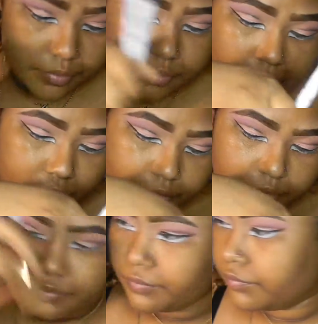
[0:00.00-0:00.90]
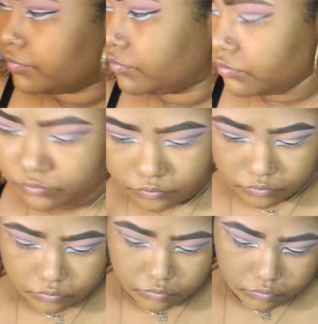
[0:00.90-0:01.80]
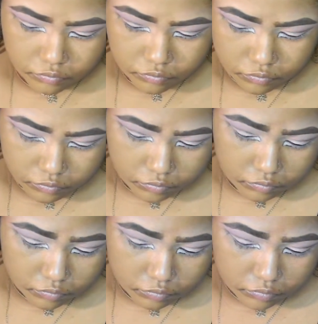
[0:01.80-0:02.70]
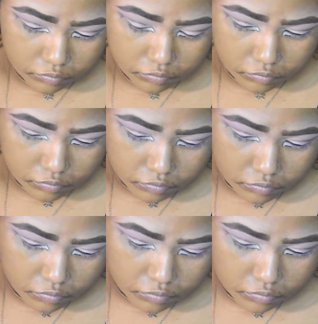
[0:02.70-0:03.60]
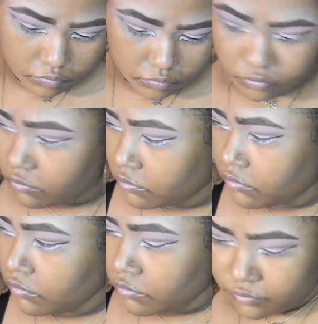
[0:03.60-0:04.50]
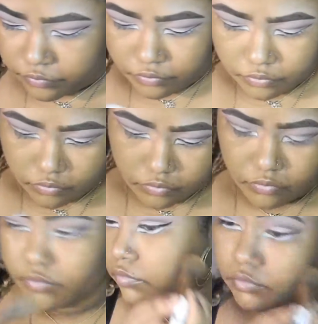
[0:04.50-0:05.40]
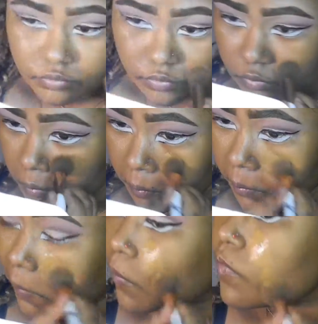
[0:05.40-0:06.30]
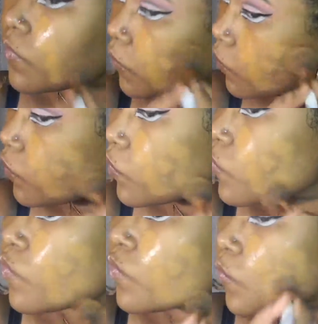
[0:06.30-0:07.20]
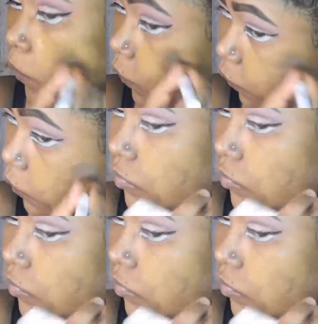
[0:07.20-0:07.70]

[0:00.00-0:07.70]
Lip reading: when I'm doing this, I'm being very careful not to get it on the little eyes that I drew onto my face. Because we don't want that